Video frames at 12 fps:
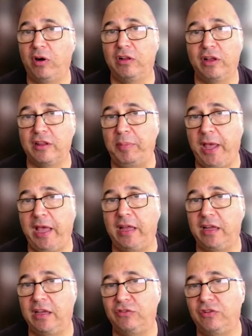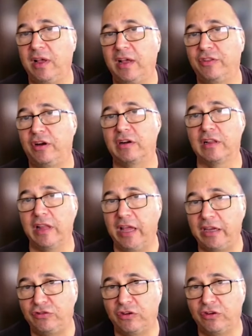You look at the paintings, there are
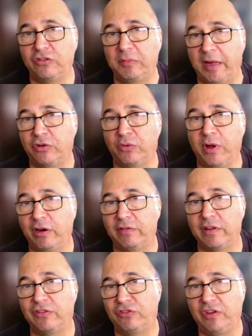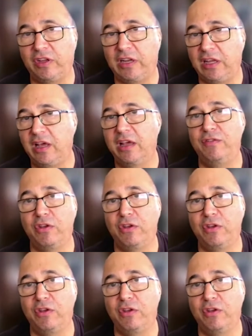glaciers about to run over the city.